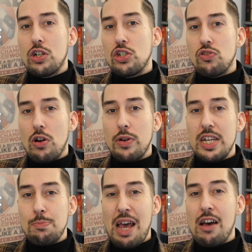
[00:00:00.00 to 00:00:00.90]
stroke
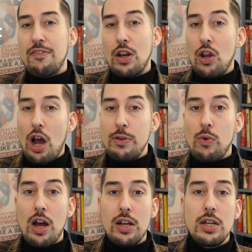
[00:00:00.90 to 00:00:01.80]
is better for line
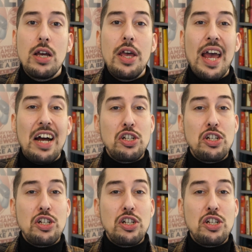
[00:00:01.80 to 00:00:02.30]
work, and a